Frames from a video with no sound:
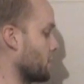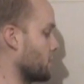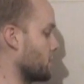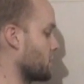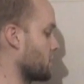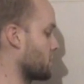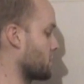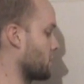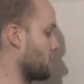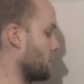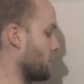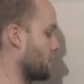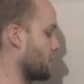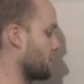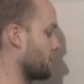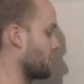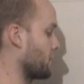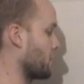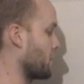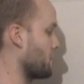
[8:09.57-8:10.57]
You're just
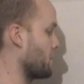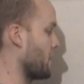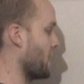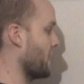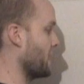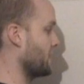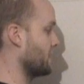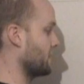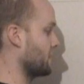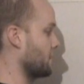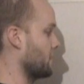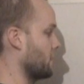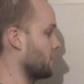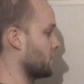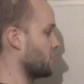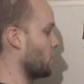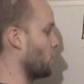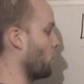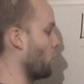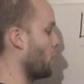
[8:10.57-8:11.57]
looking for the base
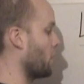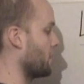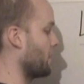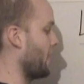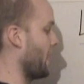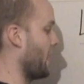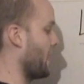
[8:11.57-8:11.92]
to what